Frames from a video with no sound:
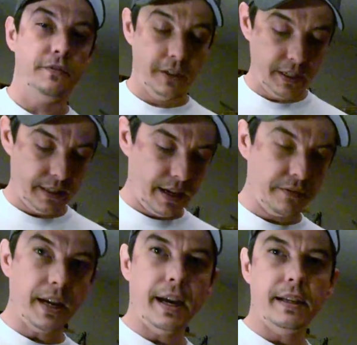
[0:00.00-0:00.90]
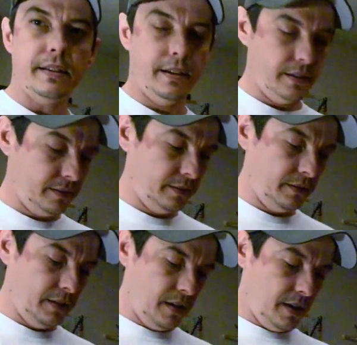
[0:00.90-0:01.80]
first, I've got
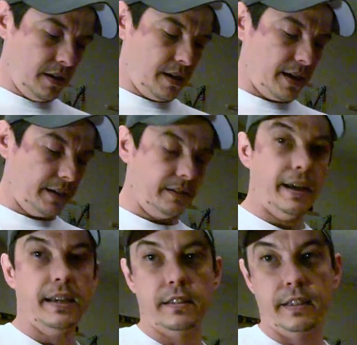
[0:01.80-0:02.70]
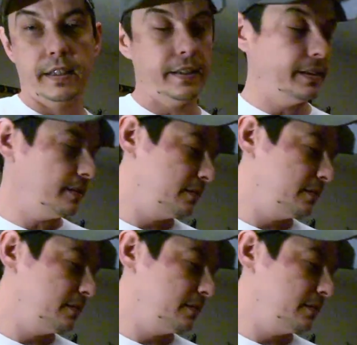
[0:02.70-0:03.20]
glass cleaner here,